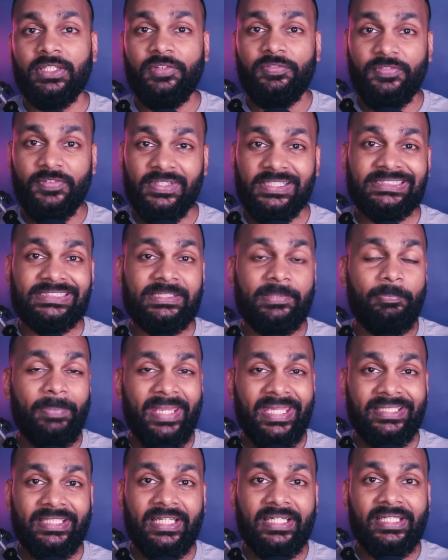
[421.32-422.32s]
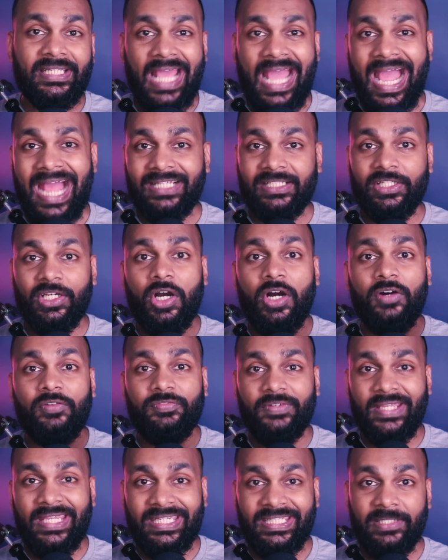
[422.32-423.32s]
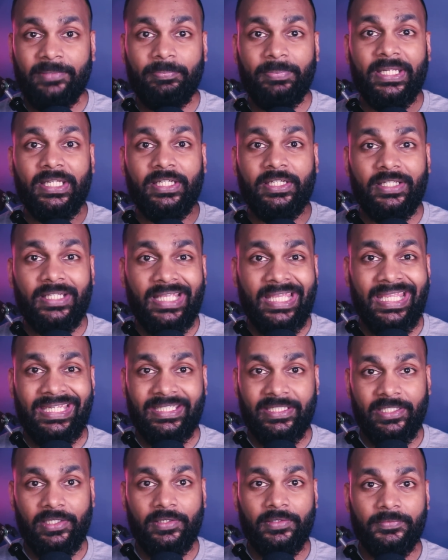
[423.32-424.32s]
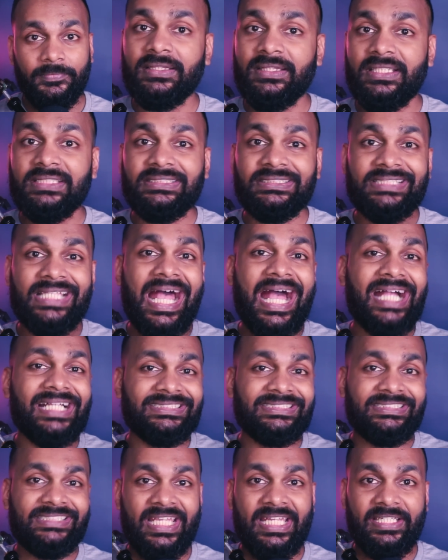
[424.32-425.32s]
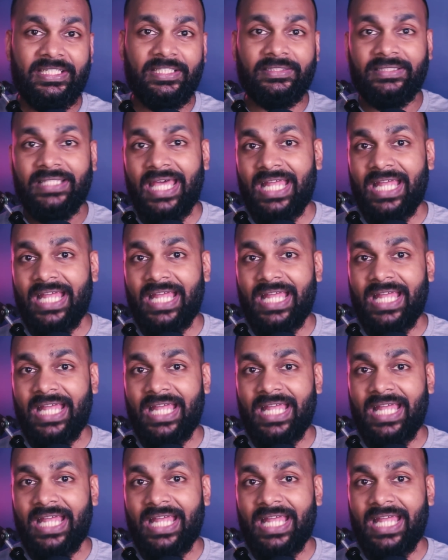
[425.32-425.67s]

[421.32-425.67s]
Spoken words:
the first patent act of independent India. This act stated